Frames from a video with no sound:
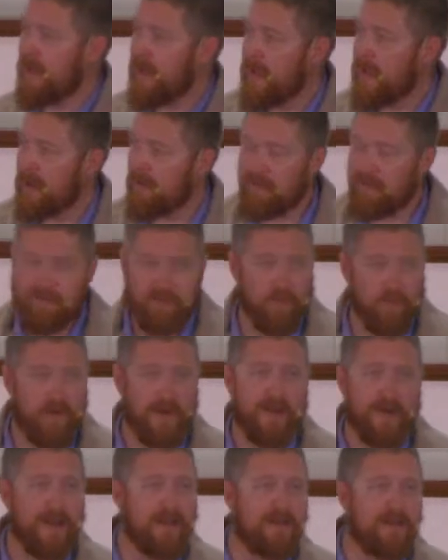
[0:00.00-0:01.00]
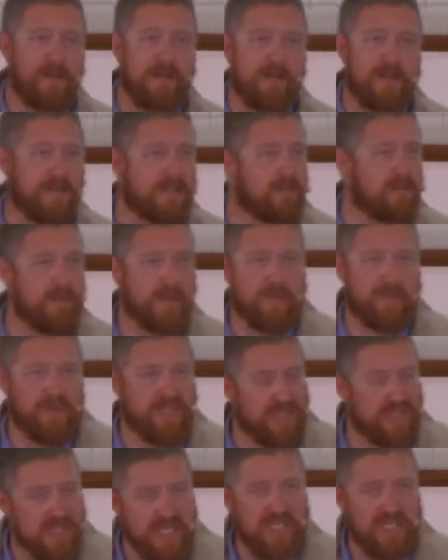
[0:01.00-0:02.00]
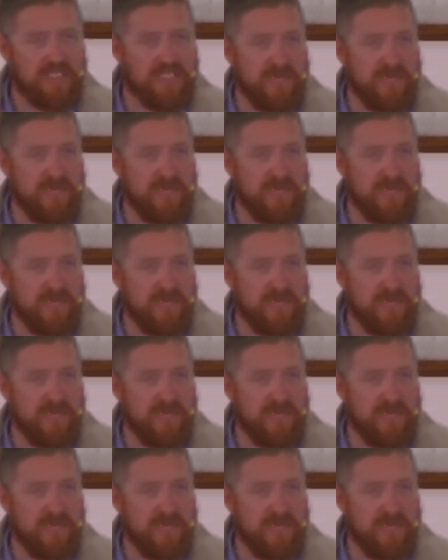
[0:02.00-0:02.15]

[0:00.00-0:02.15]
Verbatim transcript: We fall on our knees and we beseech